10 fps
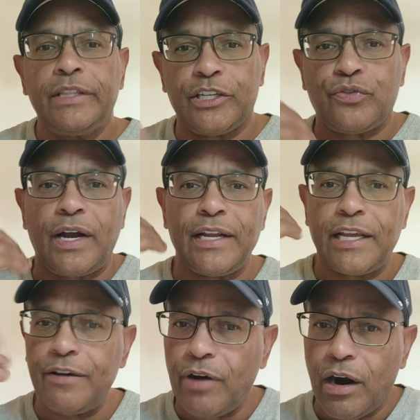They're trying to
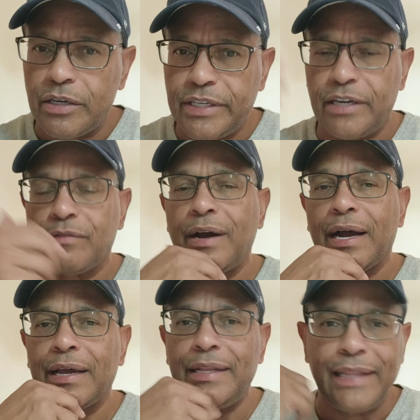give RJ the
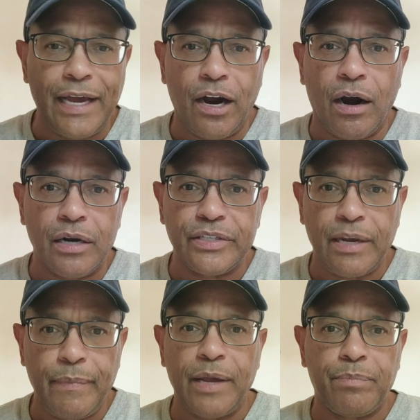rock and let
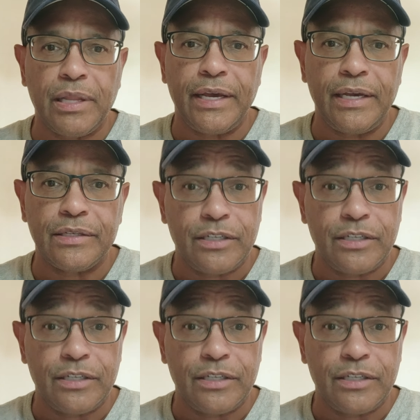RJ make plays.